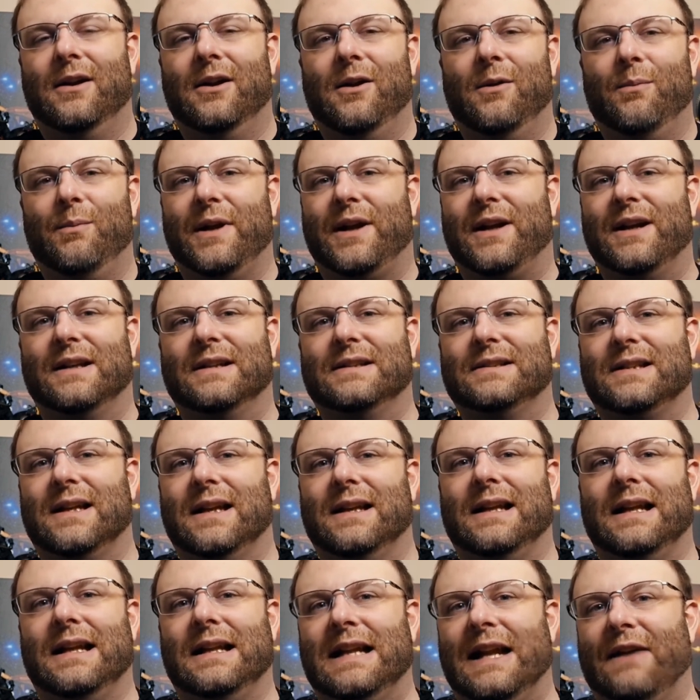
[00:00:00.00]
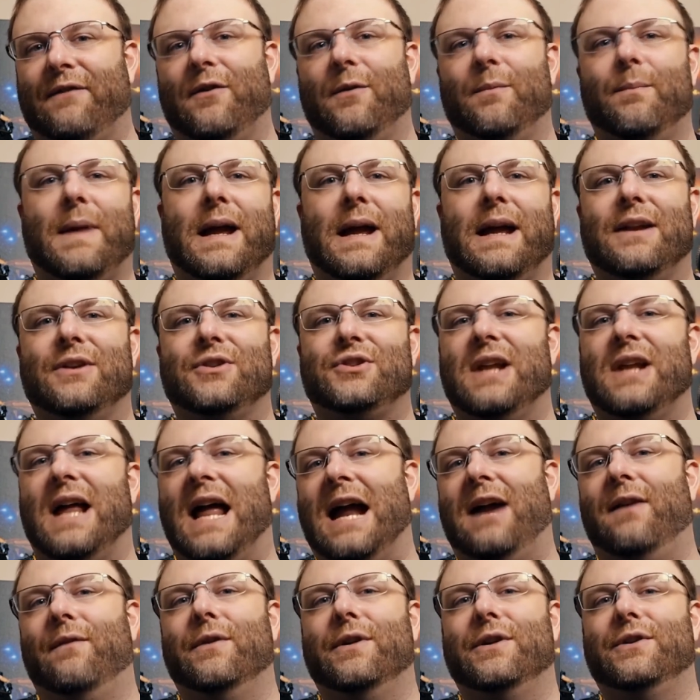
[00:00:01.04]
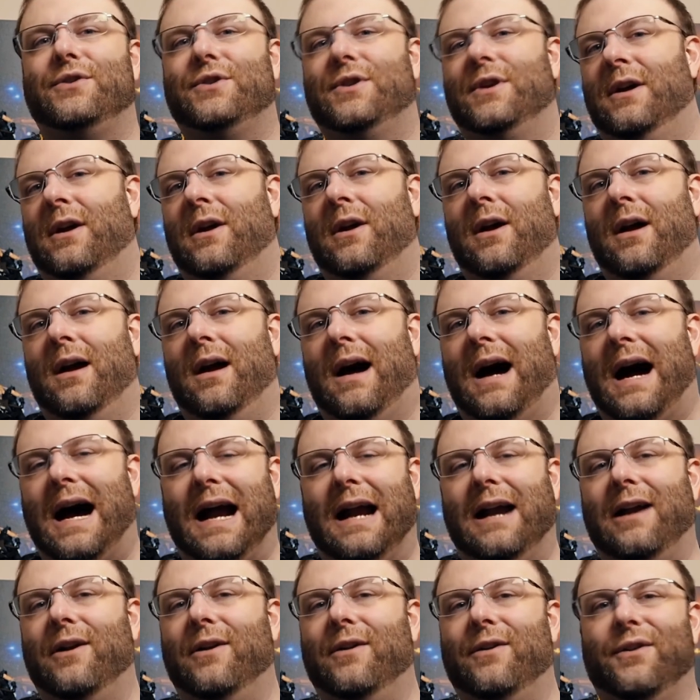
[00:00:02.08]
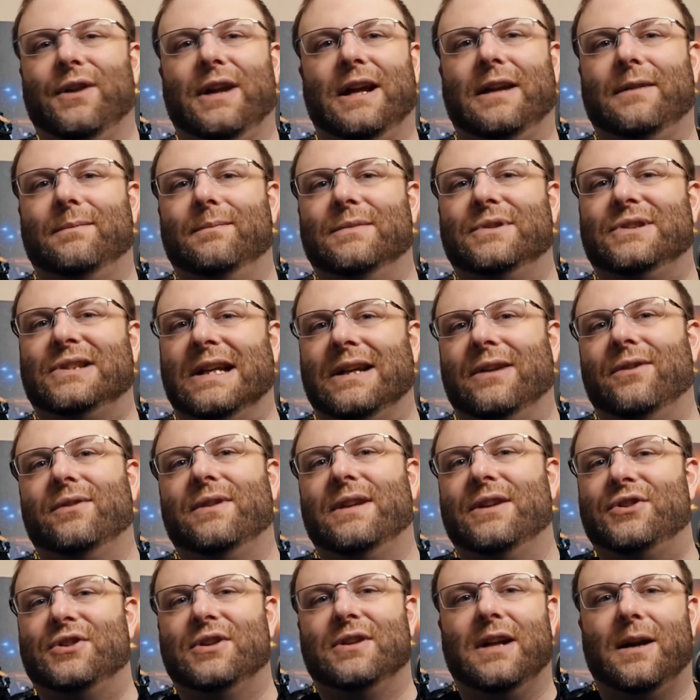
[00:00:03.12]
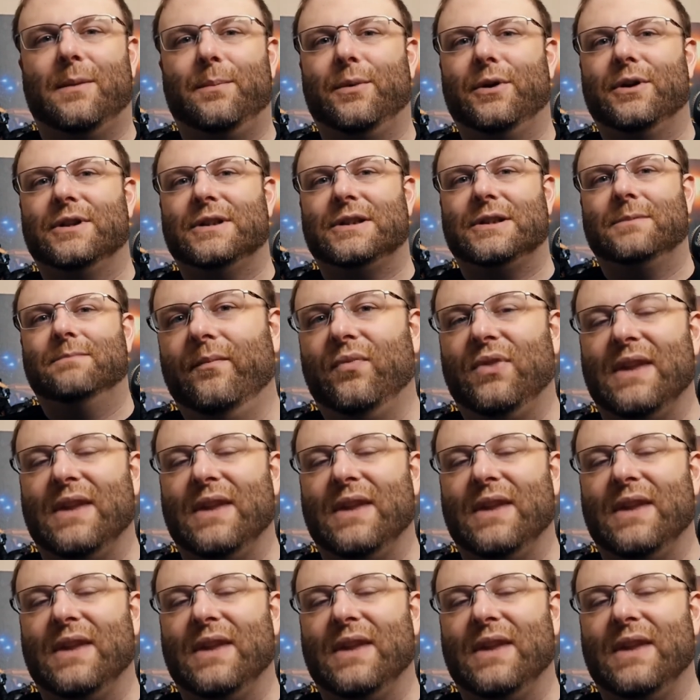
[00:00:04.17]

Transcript: because they never managed to average higher than single-digit numbers.